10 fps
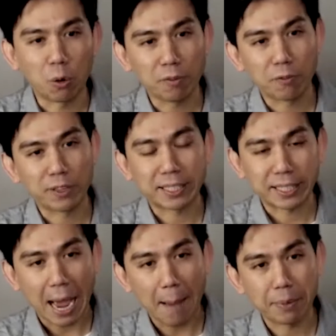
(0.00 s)
for that to
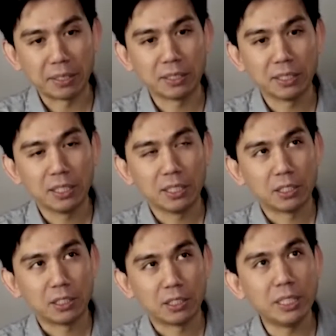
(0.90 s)
happen,
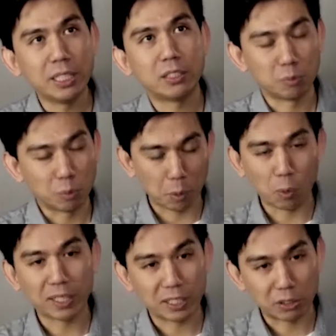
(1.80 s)
you need to, number
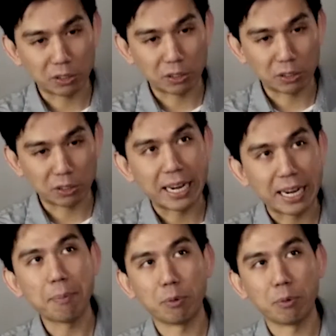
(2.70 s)
one, like you said,
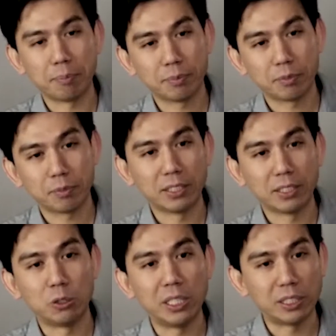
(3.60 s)
enable them, right? You
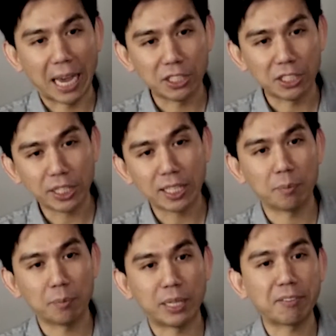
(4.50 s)
need to educate them.
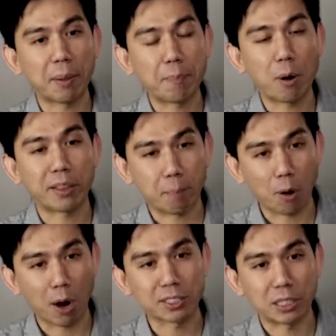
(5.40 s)
They have to be part of that
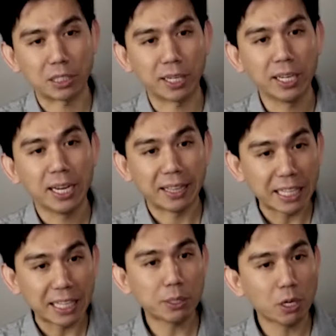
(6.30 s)
process, right? And they
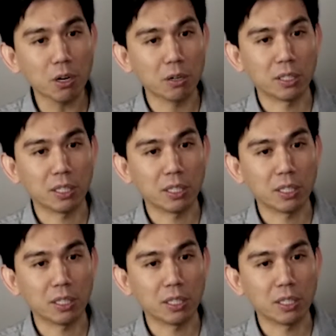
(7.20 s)
should be heard.